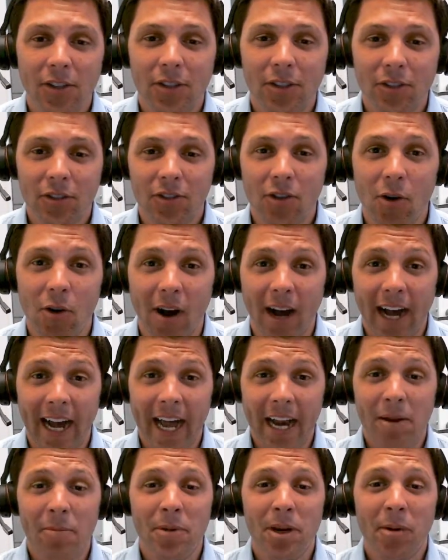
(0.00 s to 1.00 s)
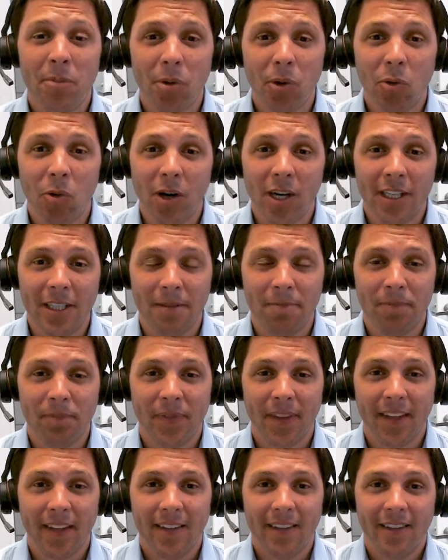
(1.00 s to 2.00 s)
So, item number 1,
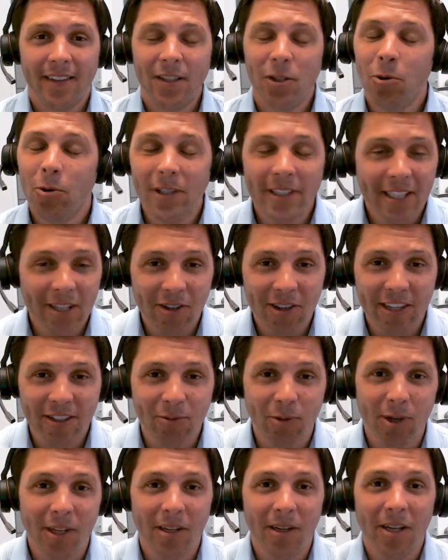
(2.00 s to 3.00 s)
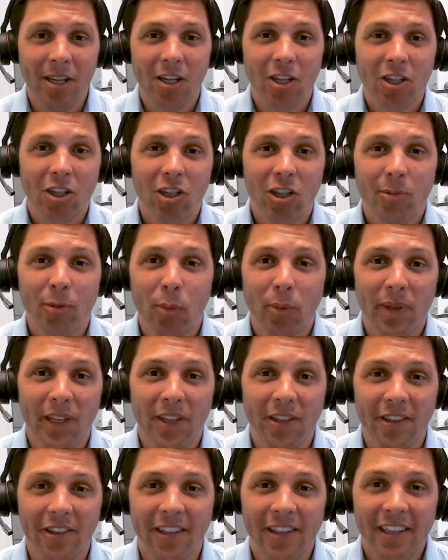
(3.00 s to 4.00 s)
you always hear this one, curb
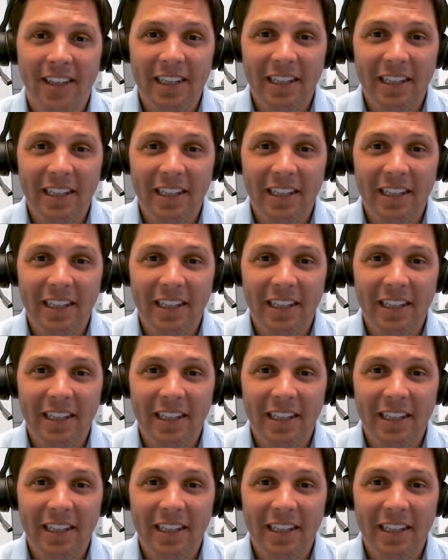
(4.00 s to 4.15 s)
appeal.